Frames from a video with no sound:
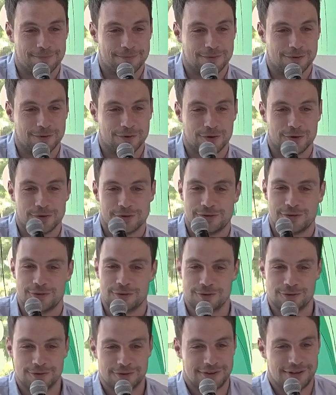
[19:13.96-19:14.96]
Because, you
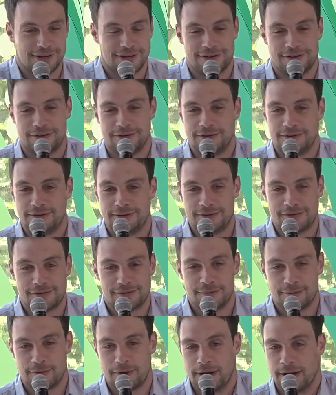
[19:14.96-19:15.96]
know, this
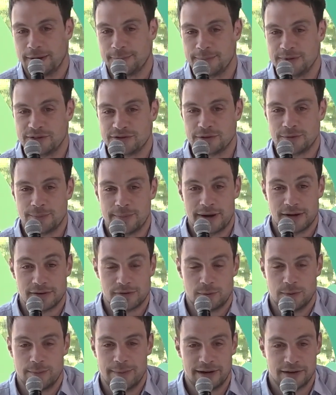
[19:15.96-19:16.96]
like Mission Barns
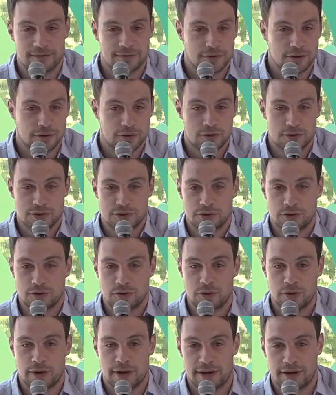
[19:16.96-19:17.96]
we backed 4 years
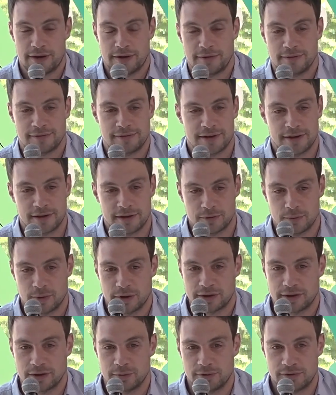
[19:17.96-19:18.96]
ago. I started
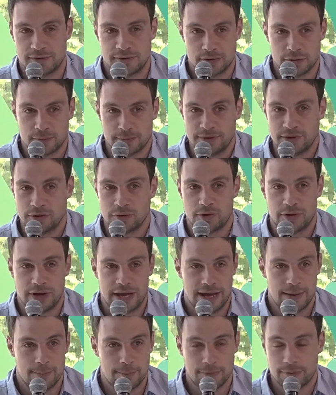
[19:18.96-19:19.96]
working with this company called
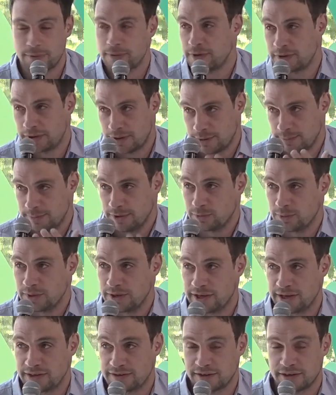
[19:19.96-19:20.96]
EMP in between
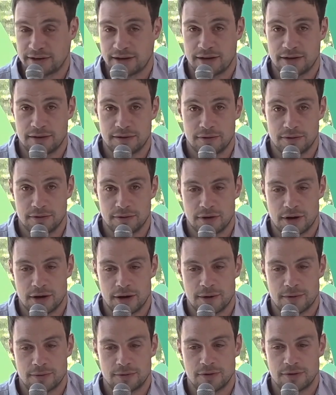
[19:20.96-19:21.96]
Nigeria and
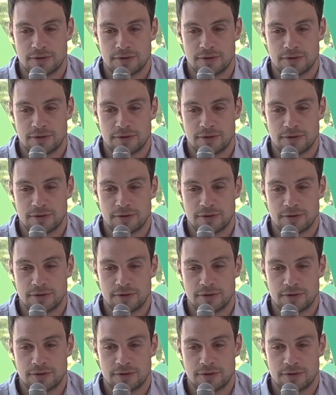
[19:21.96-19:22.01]
the